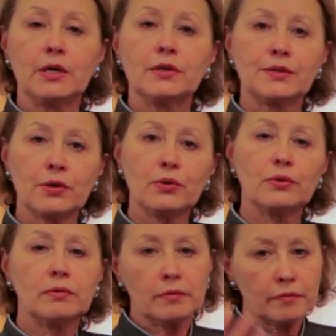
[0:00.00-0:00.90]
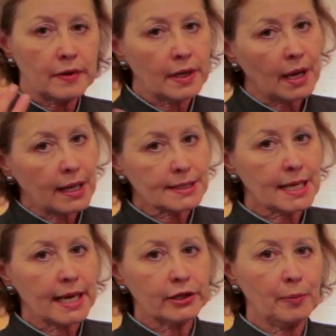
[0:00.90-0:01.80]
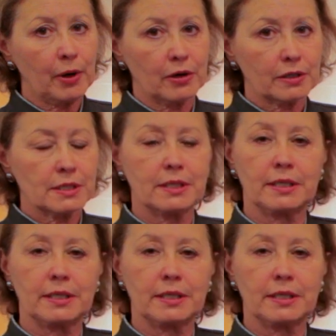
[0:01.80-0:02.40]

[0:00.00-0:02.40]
So think outside the box.